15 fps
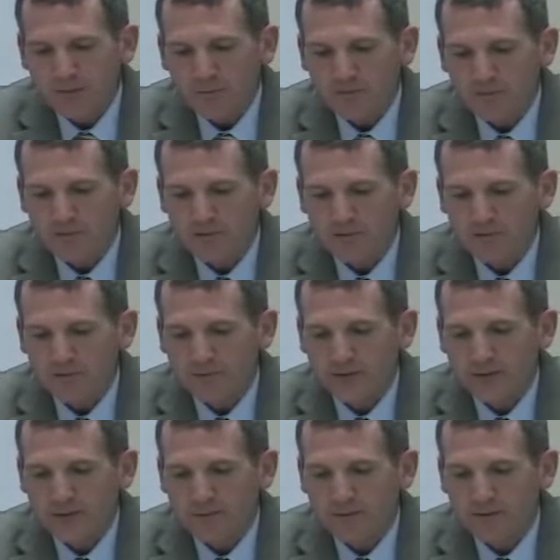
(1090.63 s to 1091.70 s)
We would
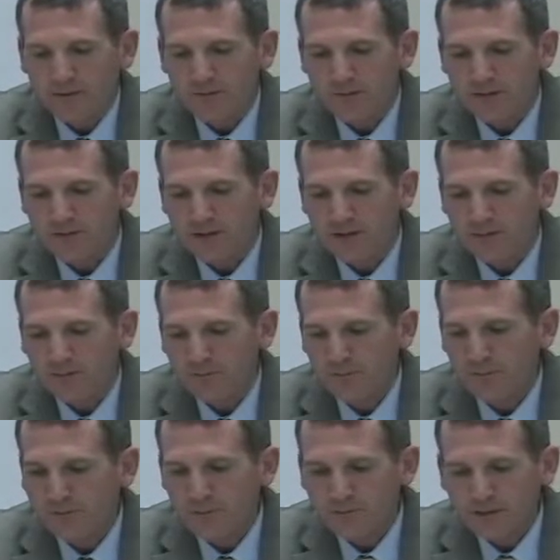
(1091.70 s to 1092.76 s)
eliminate one full-time
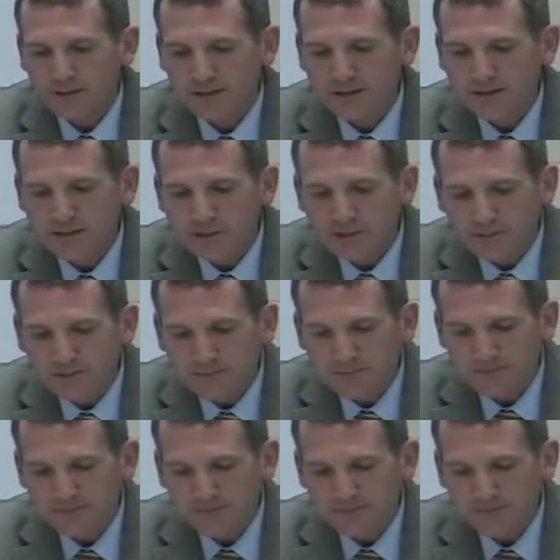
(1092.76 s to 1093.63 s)
fourth grade teacher